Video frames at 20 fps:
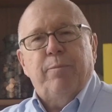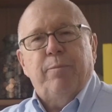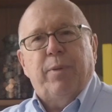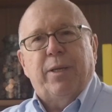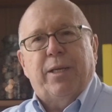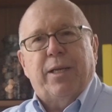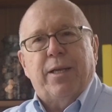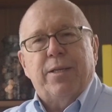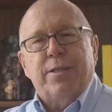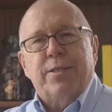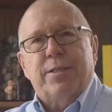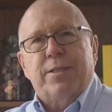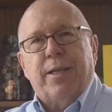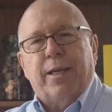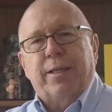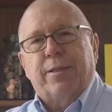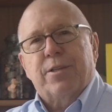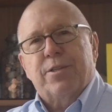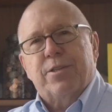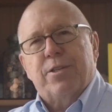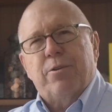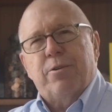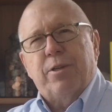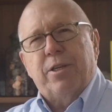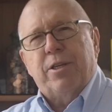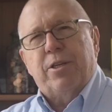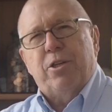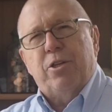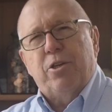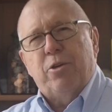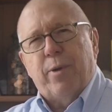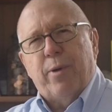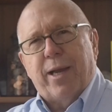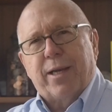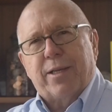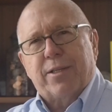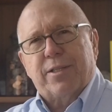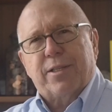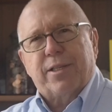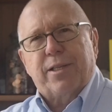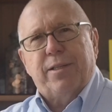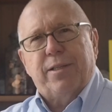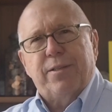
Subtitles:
because, like the Sony QX